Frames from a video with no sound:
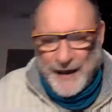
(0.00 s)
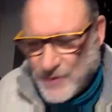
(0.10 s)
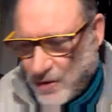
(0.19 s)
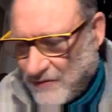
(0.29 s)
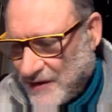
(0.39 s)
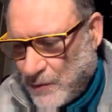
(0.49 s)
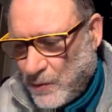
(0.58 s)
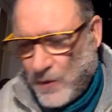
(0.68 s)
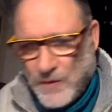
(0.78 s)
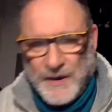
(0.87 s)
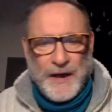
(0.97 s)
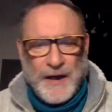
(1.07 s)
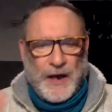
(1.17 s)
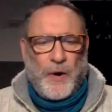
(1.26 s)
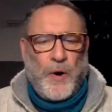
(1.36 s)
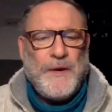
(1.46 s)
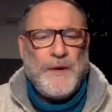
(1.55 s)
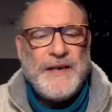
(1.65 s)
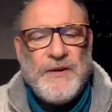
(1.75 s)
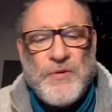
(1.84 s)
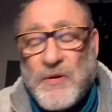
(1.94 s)
all over the world. They're always
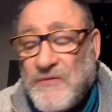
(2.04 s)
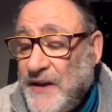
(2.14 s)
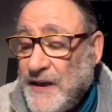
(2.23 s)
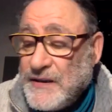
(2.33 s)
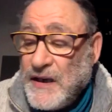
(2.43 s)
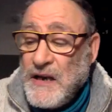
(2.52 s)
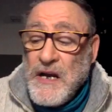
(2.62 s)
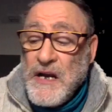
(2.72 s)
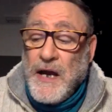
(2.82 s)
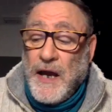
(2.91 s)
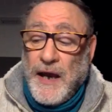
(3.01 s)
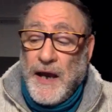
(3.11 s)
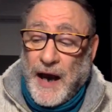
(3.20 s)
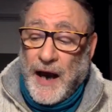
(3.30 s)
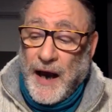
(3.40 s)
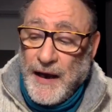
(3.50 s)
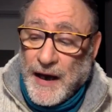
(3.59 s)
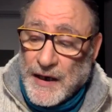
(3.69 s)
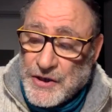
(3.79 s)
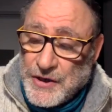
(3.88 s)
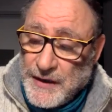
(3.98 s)
in conflict. And I
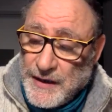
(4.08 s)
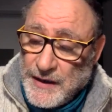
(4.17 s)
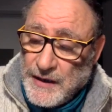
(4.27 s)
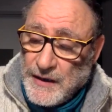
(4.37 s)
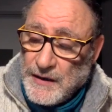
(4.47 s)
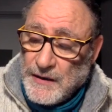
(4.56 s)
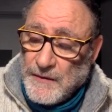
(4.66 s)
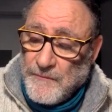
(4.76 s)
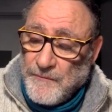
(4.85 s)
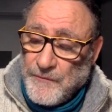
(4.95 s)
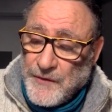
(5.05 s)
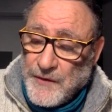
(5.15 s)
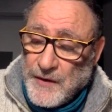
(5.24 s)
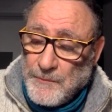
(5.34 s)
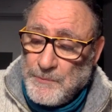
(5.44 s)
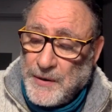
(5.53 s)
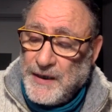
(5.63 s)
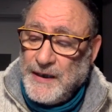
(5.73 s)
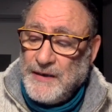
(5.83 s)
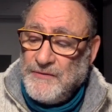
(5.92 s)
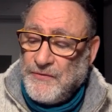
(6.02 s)
actually
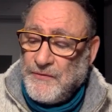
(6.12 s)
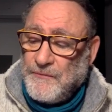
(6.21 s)
believe